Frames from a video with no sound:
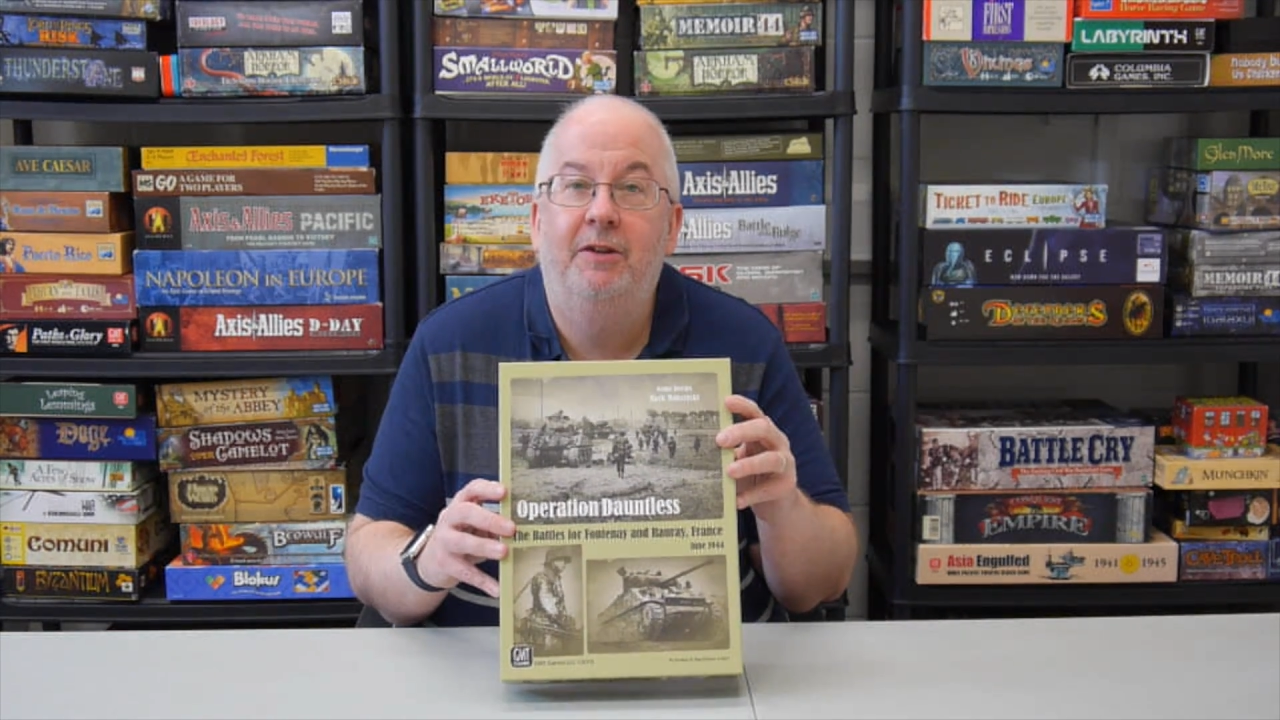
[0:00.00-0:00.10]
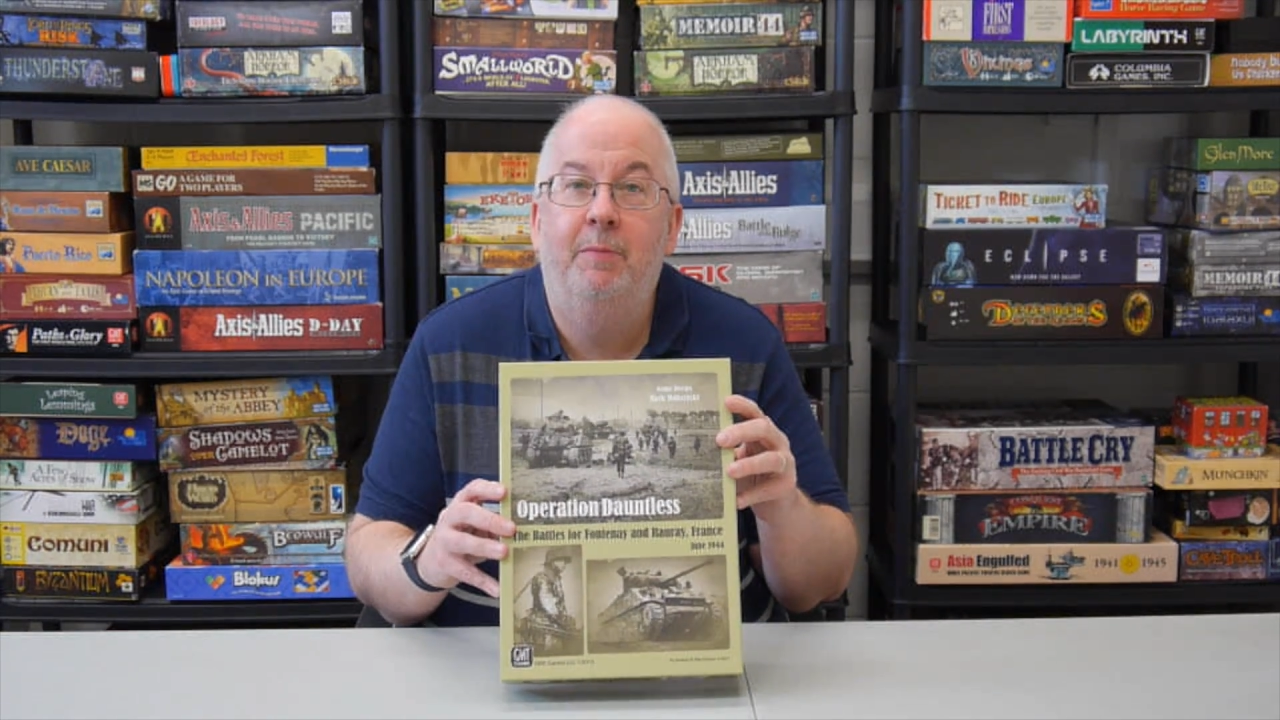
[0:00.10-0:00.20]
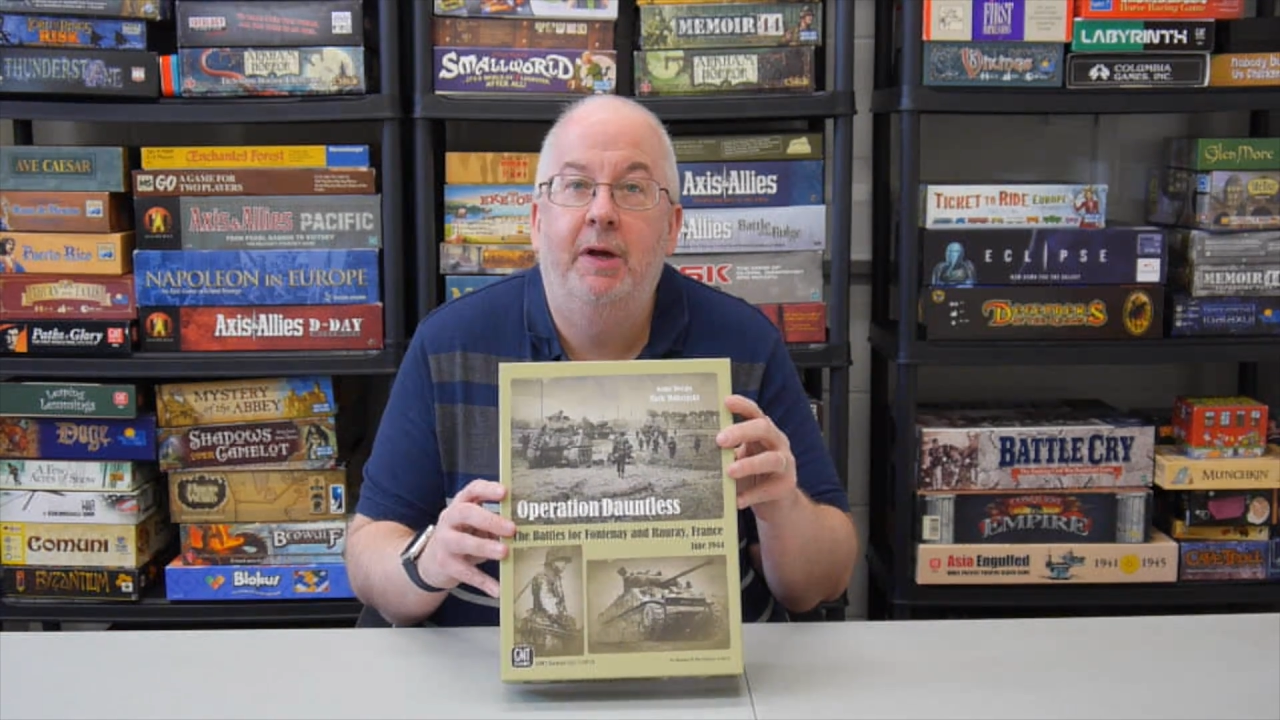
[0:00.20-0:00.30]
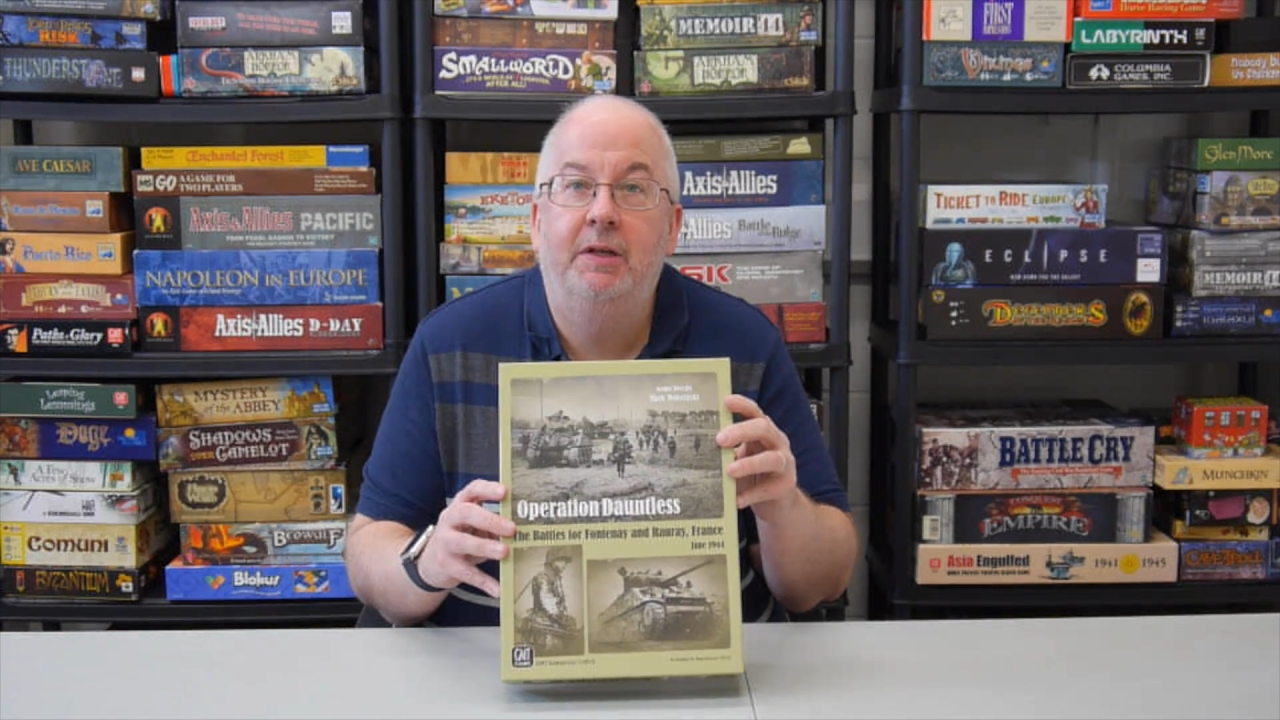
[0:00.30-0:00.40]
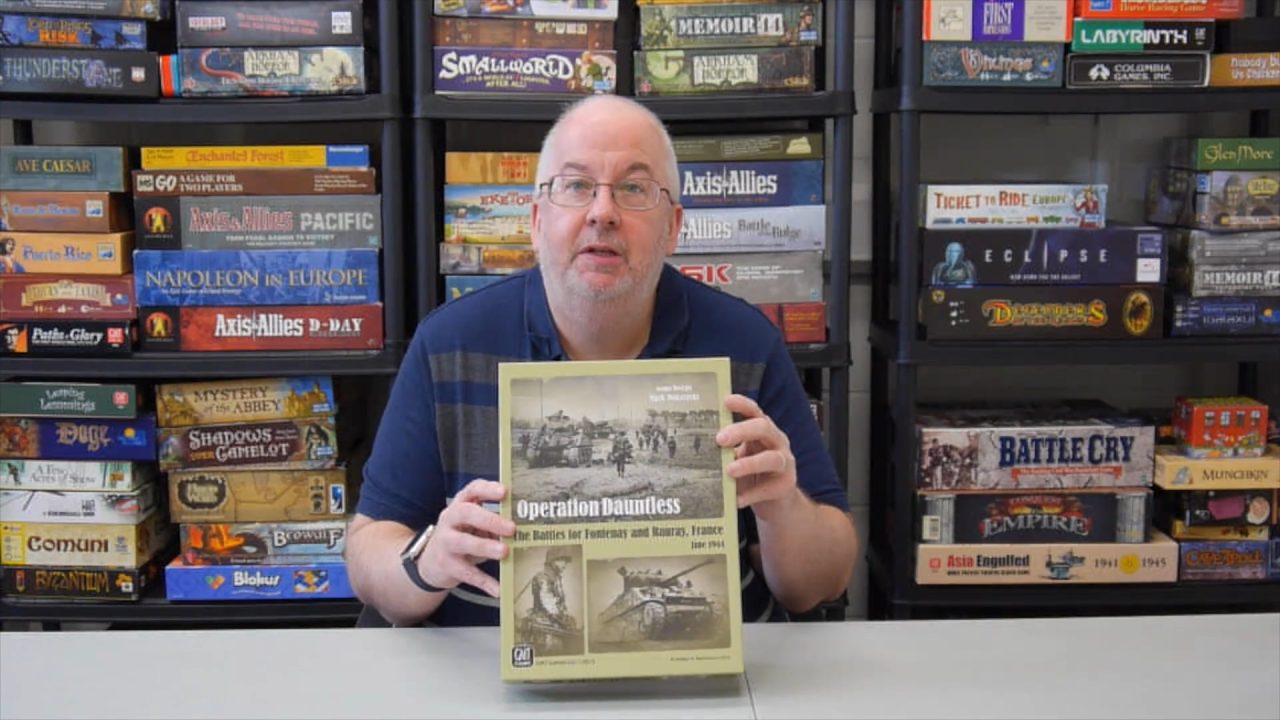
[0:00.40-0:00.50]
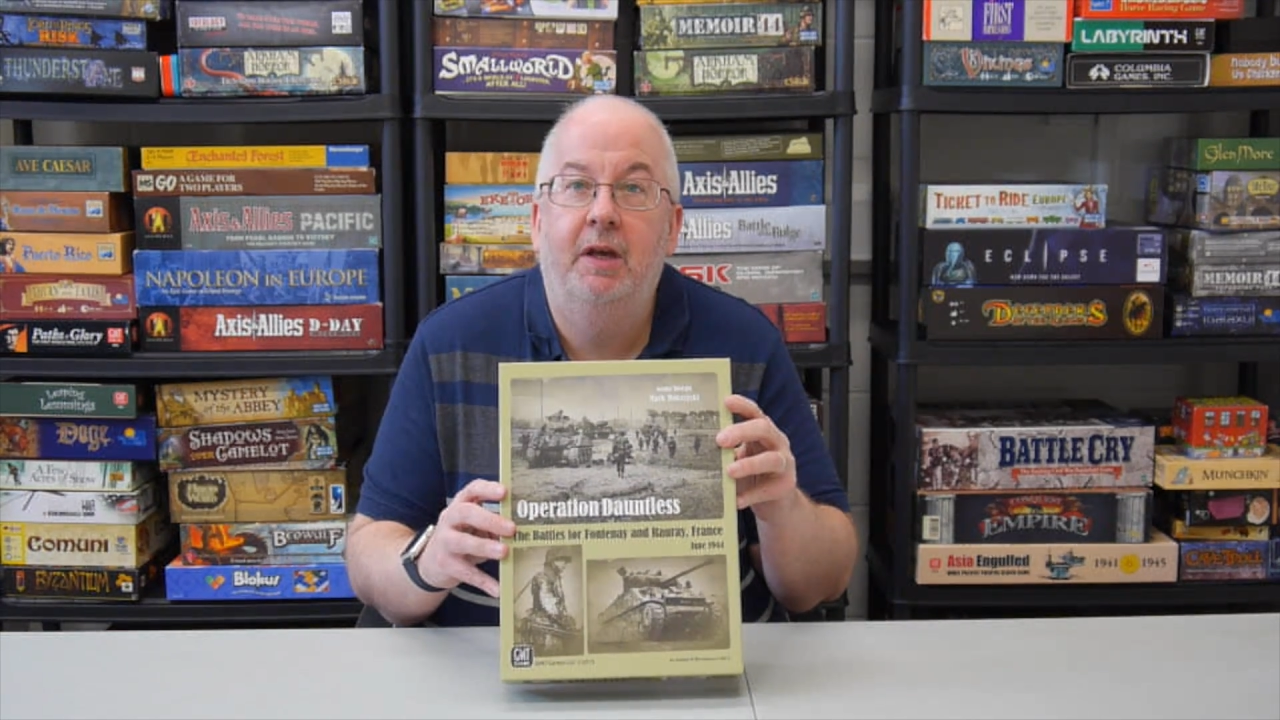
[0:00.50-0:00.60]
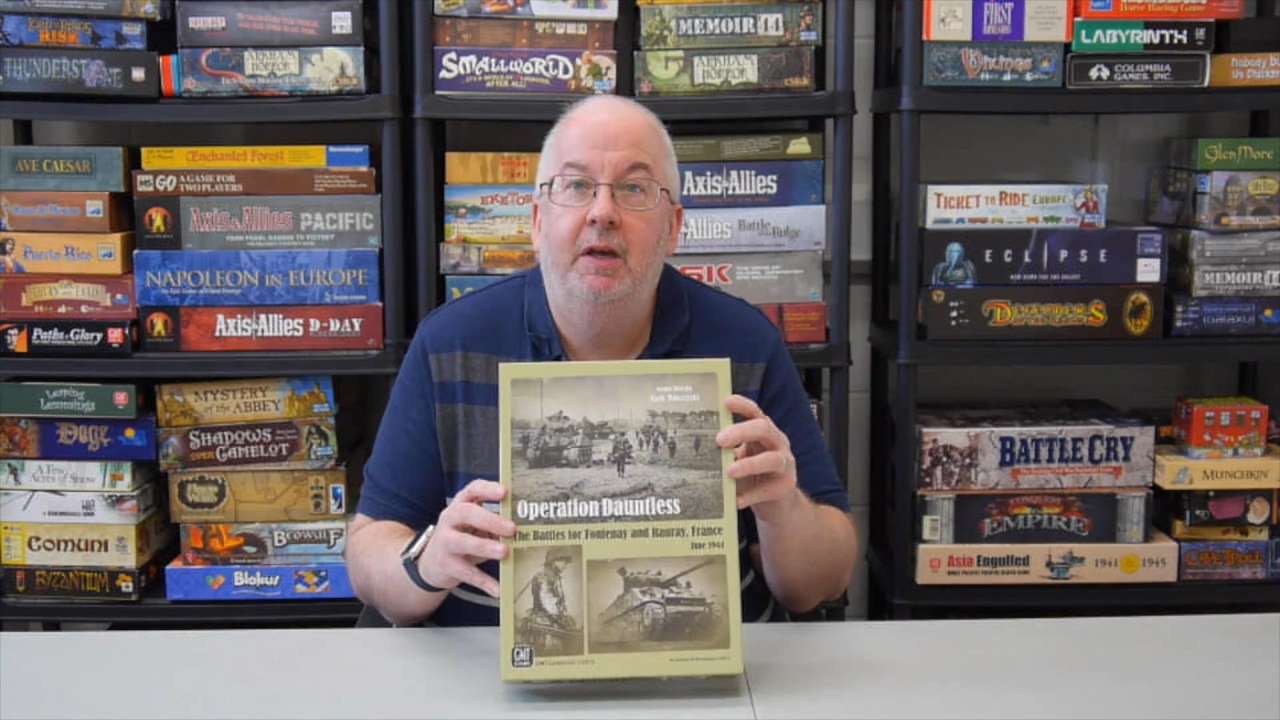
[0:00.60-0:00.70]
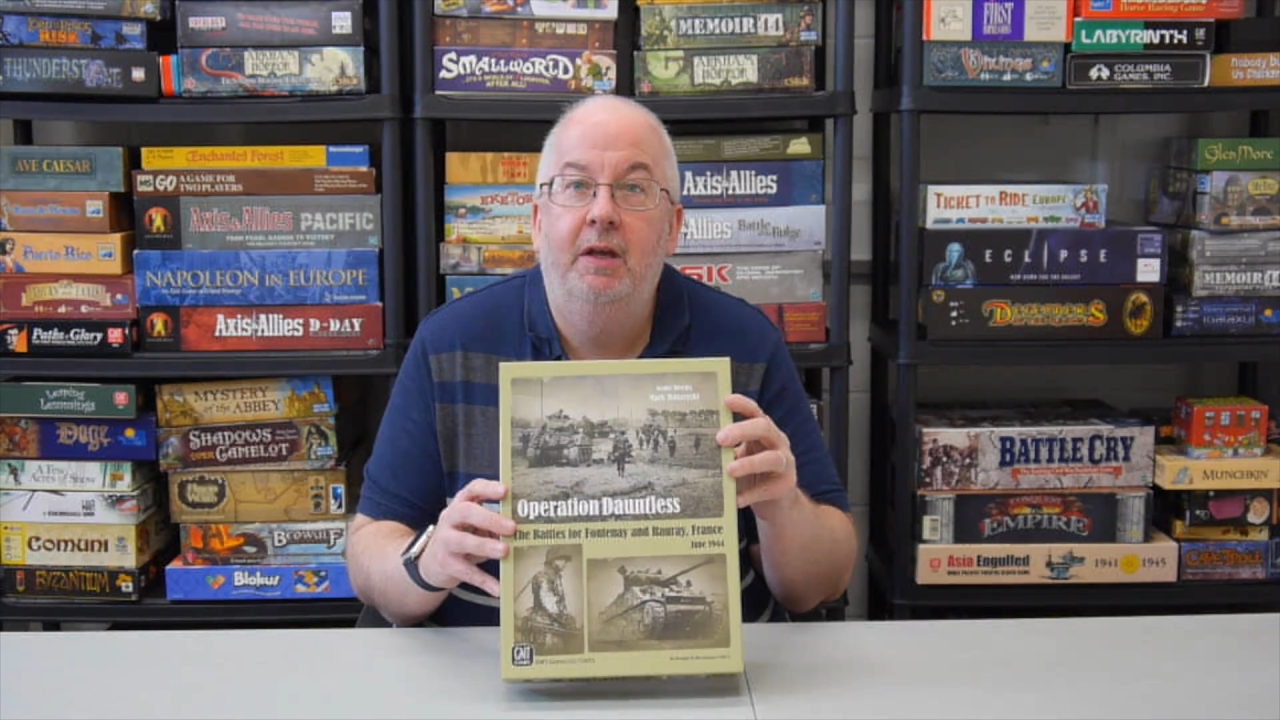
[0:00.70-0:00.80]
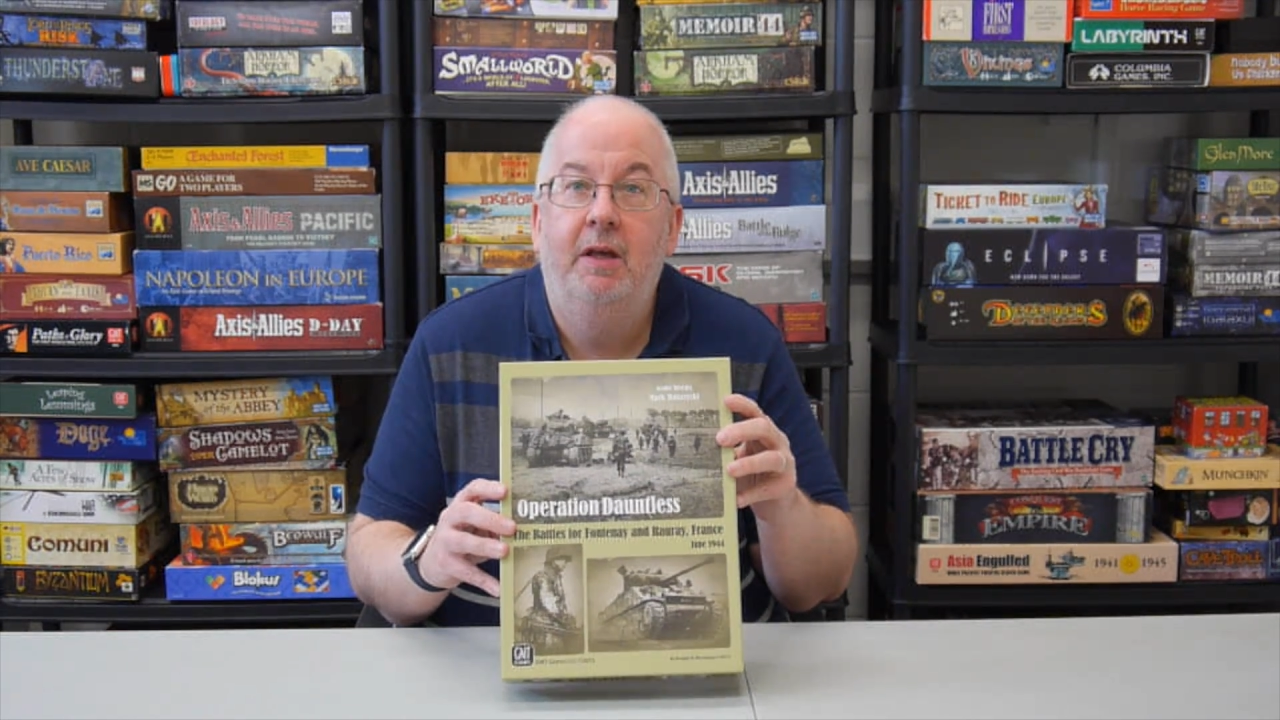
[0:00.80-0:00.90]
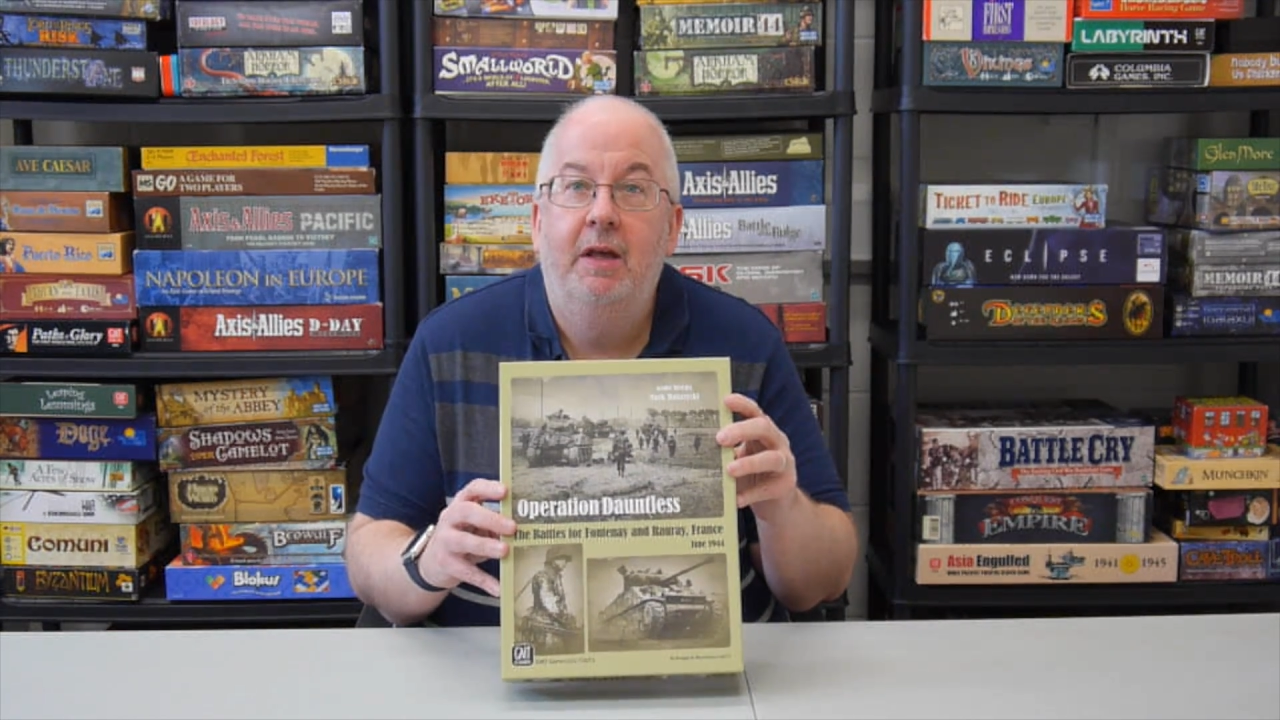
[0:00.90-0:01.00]
you might
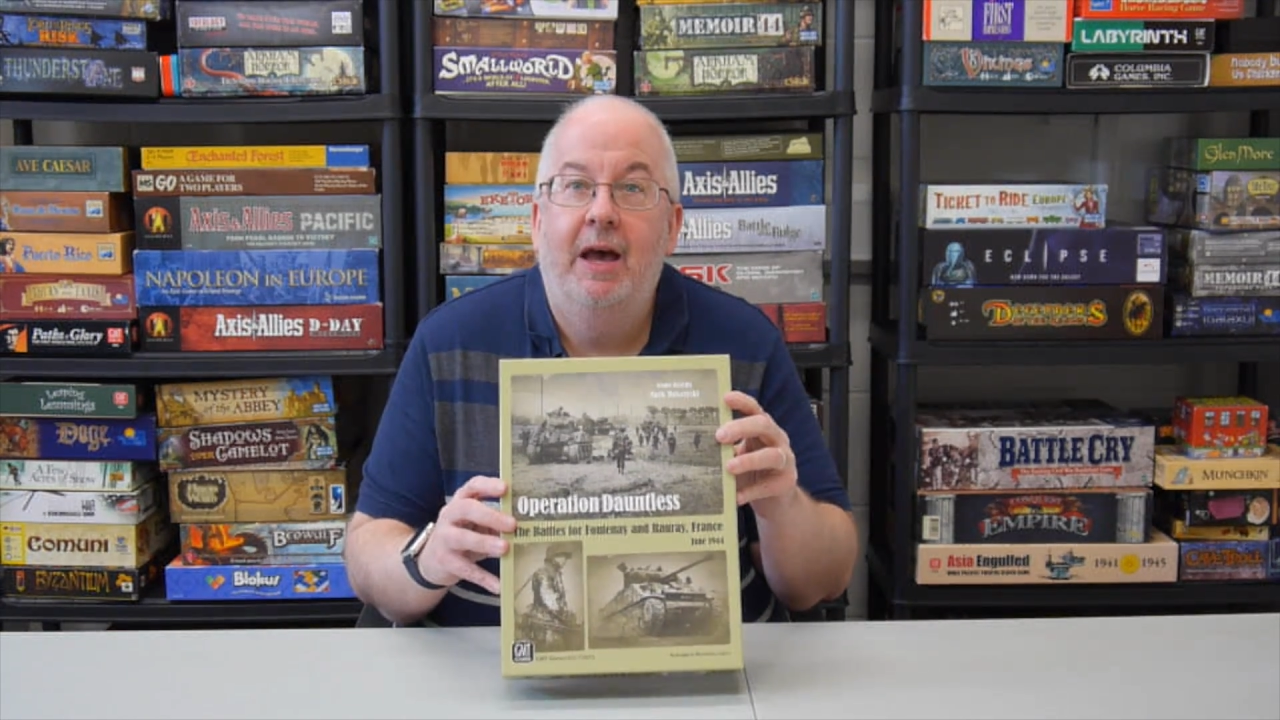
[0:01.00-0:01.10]
say,